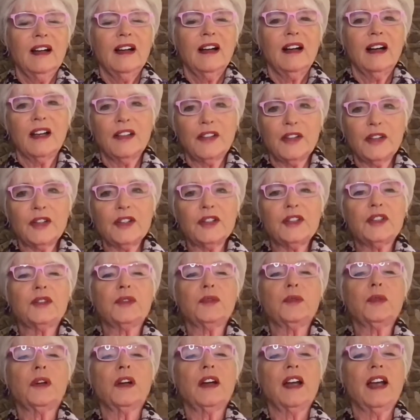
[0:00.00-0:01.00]
Others
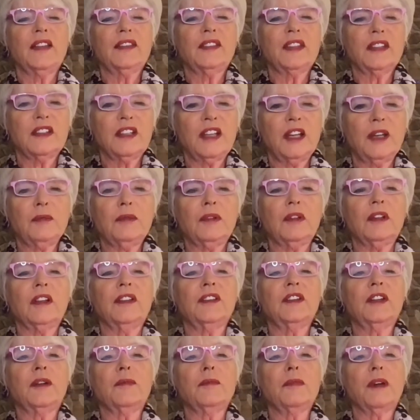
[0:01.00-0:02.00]
were at the table
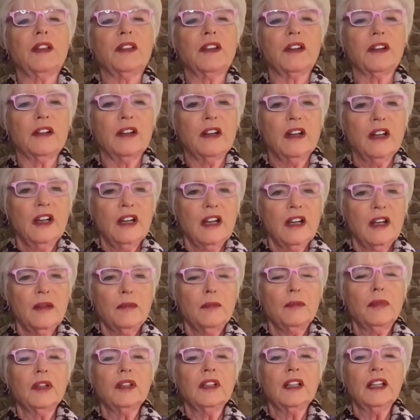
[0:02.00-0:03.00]
and their mother
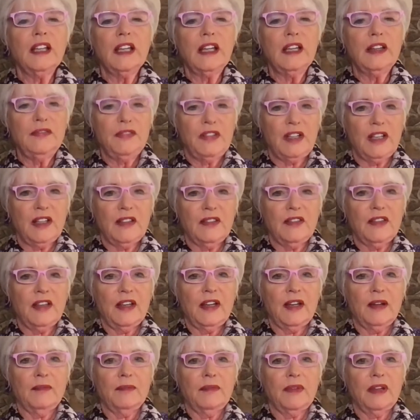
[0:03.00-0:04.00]
believed in
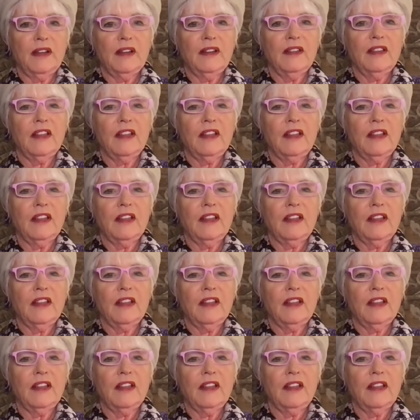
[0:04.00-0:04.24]
them,